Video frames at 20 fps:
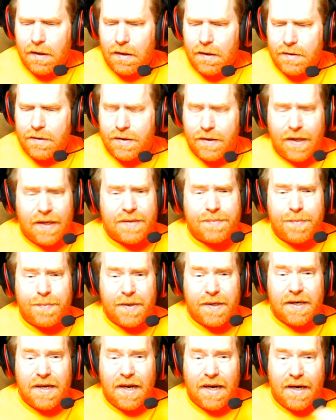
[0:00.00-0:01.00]
So that's
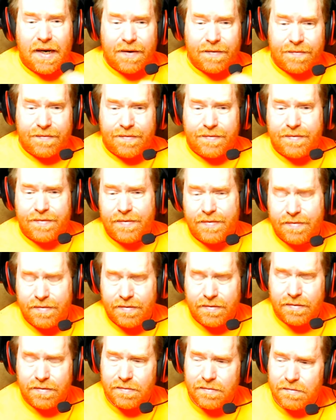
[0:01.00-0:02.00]
been kind
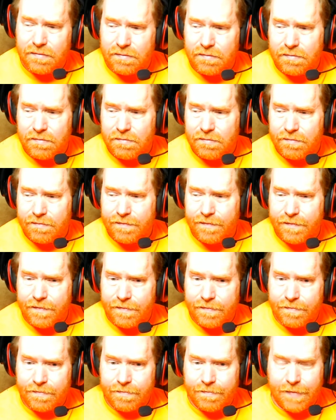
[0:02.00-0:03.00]
of
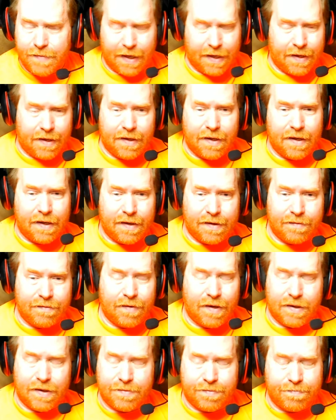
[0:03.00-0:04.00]

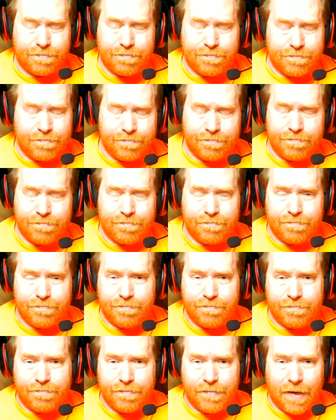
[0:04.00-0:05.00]

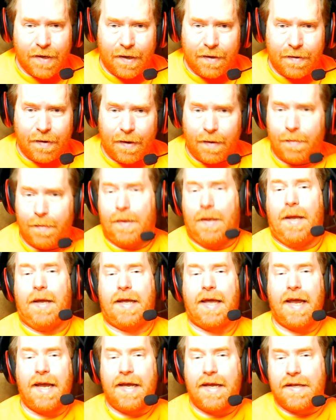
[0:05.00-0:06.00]
I
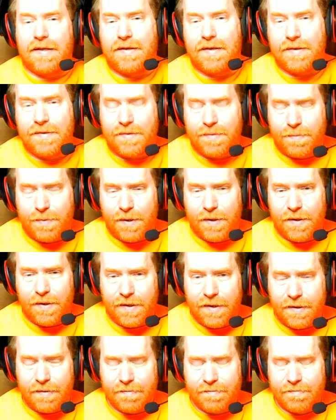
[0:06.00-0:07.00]
can't get
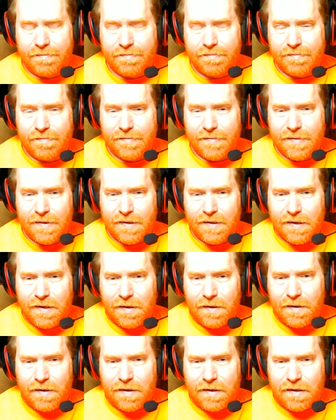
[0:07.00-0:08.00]
disability
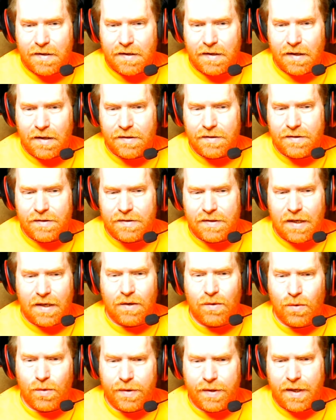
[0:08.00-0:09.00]
because the state
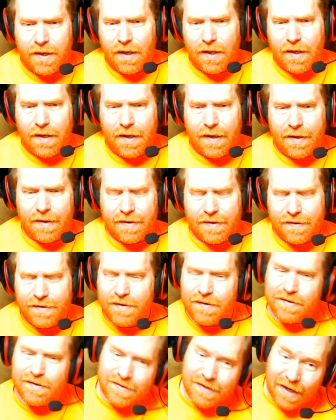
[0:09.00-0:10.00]
of
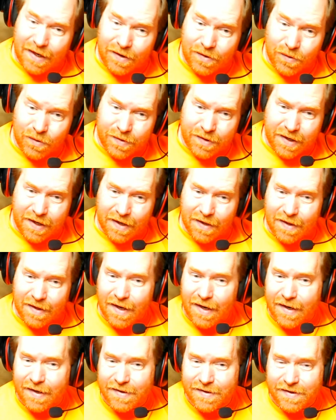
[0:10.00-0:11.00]
North
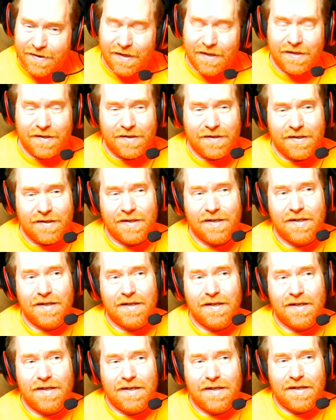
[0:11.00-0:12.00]
Carolina says
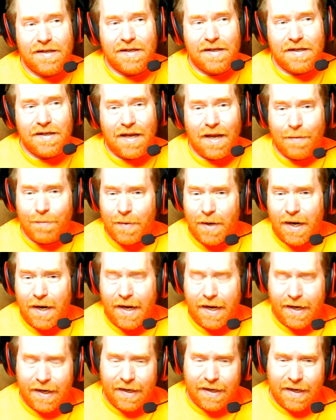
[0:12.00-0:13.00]
I'm not
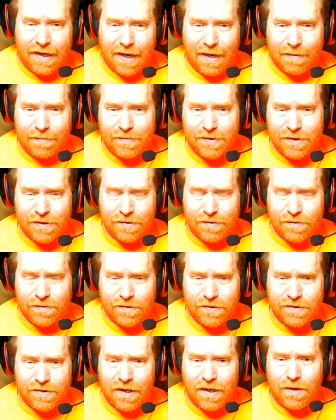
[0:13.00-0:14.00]
handicapped. So the
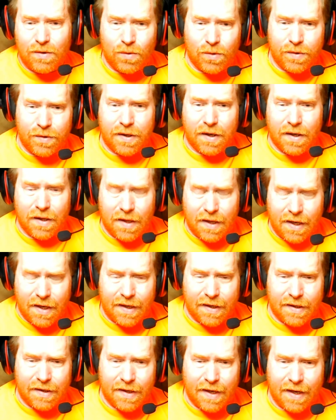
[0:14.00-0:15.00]
state of North
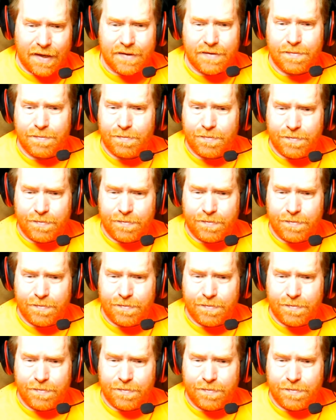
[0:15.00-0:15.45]
Carolina has